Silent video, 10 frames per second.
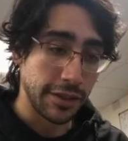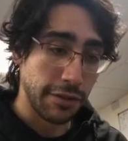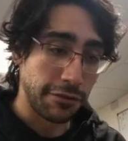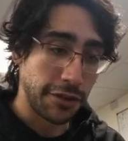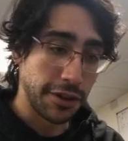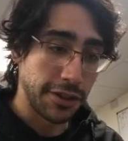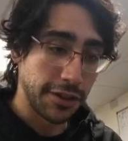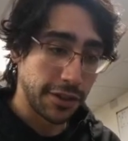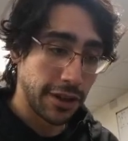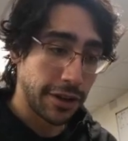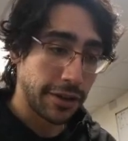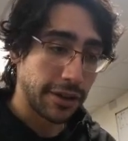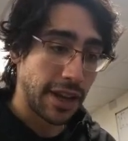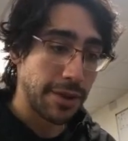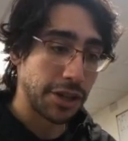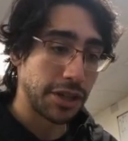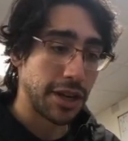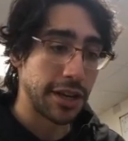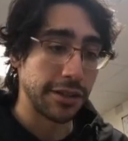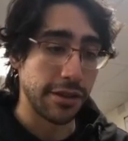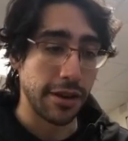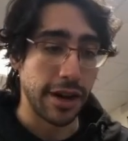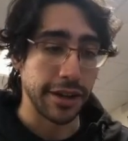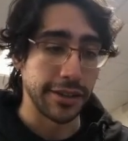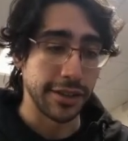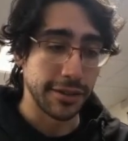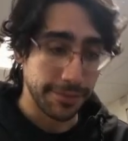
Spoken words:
the first dimension is the height,